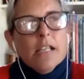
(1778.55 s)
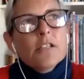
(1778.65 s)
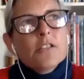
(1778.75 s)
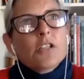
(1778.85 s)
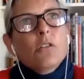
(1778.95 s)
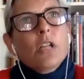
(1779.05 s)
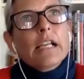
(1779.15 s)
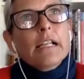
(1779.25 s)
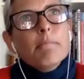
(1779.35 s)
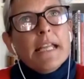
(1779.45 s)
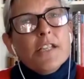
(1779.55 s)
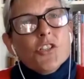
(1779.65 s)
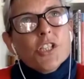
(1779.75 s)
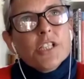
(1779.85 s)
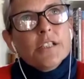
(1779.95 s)
So like I
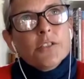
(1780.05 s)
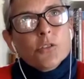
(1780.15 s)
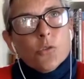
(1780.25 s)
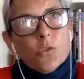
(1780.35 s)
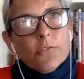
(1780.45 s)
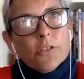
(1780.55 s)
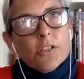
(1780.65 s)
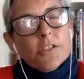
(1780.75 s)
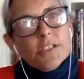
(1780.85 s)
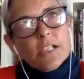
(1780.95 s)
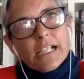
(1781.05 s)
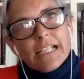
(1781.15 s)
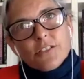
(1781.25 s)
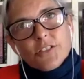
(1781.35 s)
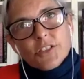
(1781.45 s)
mentioned in the talk, for
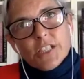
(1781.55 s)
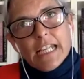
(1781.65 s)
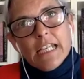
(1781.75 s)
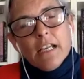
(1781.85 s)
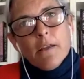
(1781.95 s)
Sargasso Sea,